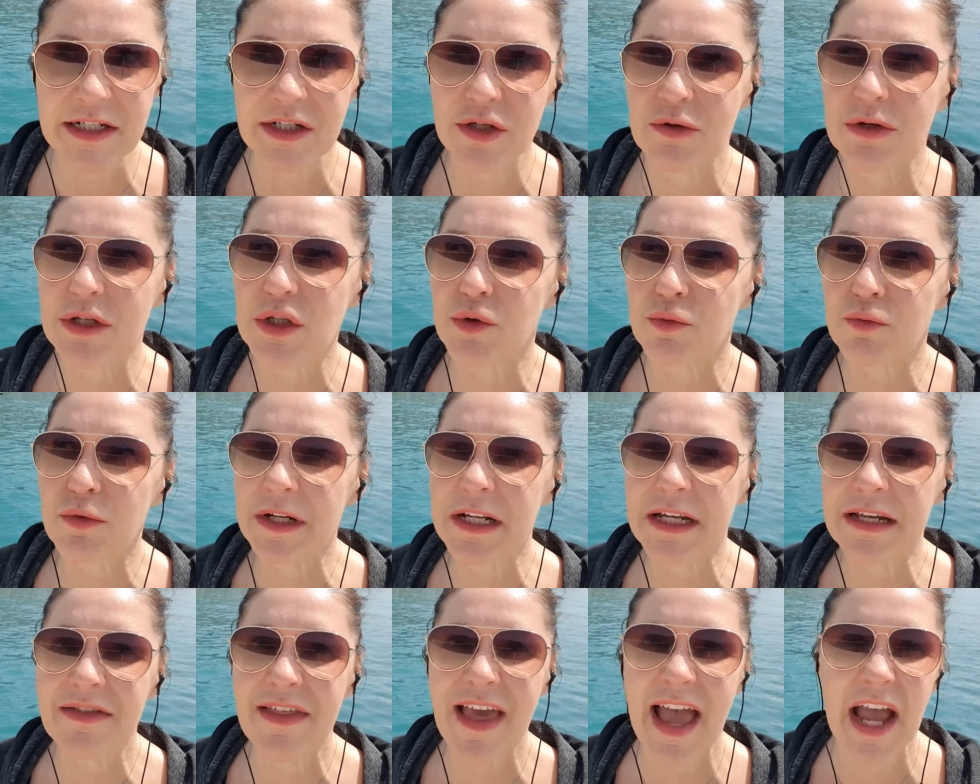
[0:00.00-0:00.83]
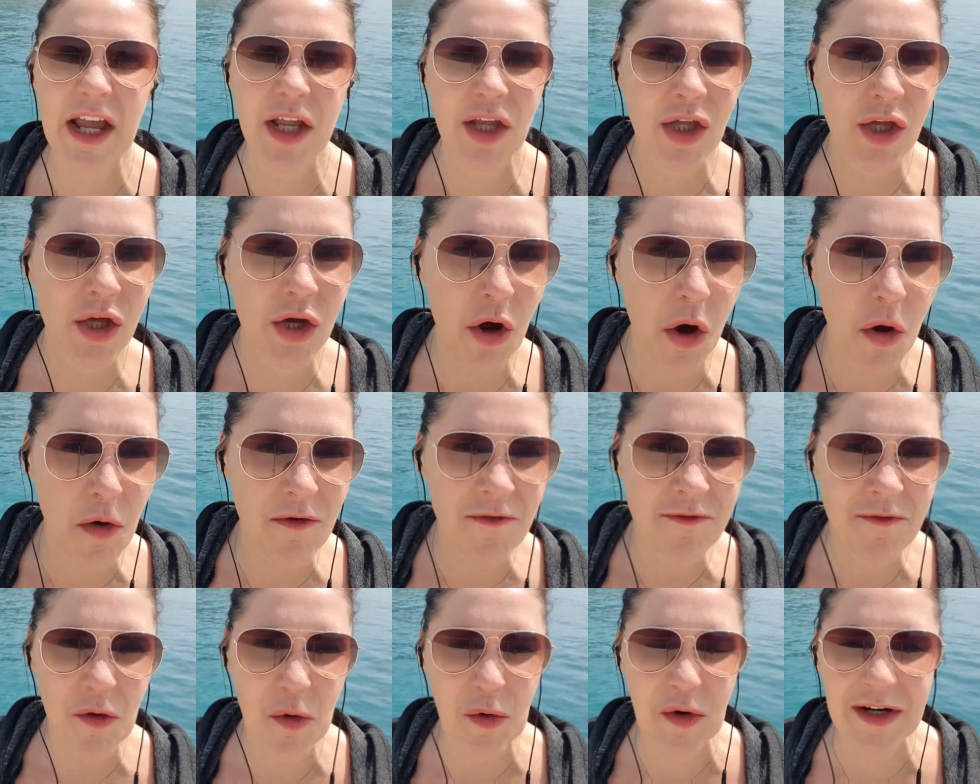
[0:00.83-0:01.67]
So it's really that go
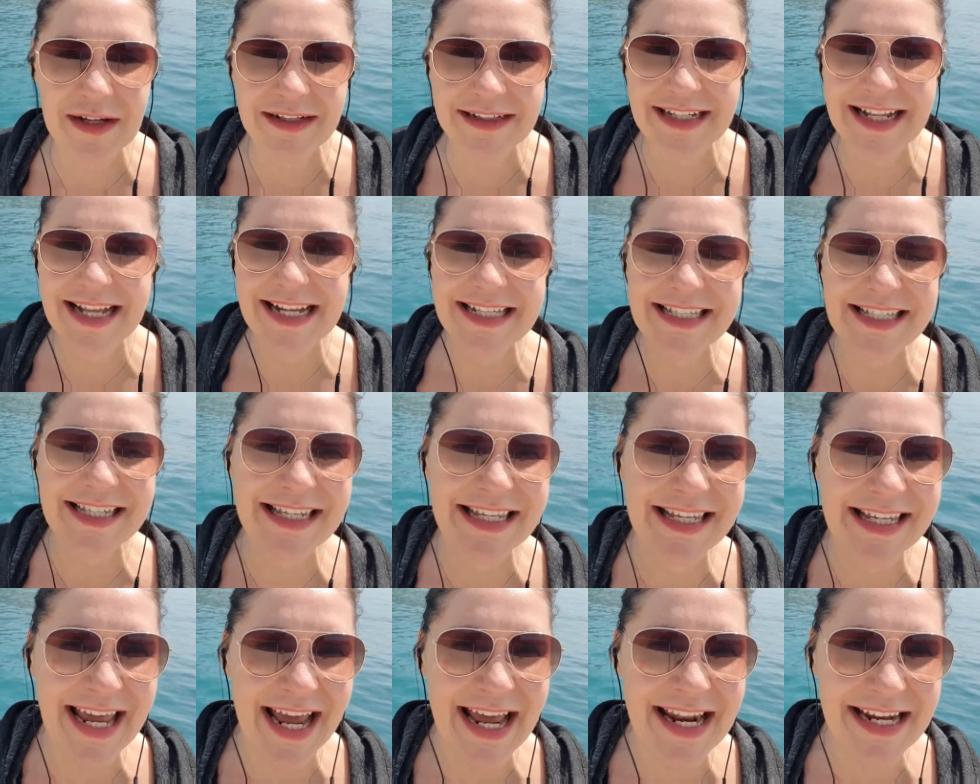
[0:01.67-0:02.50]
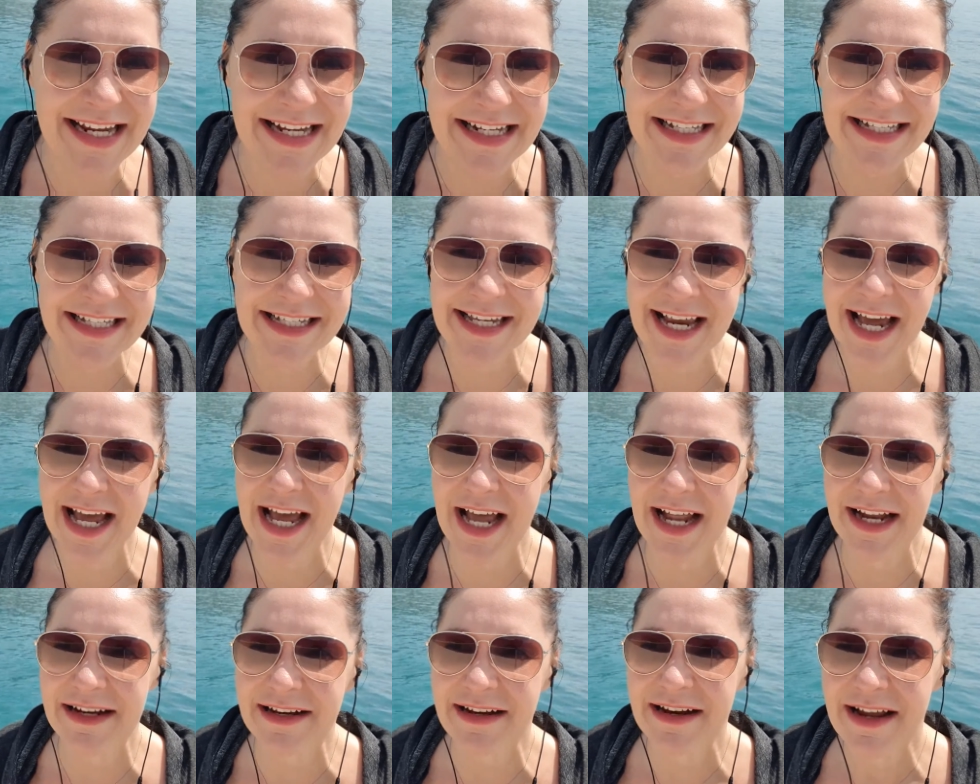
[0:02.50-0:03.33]
for it, let's get it
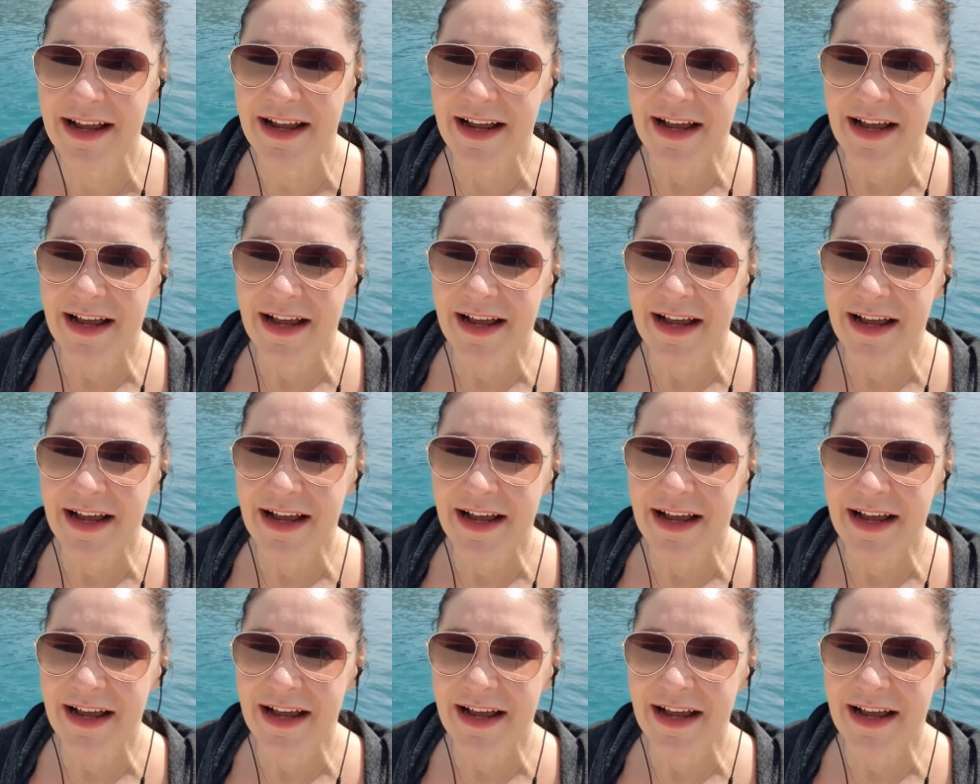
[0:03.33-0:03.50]
done,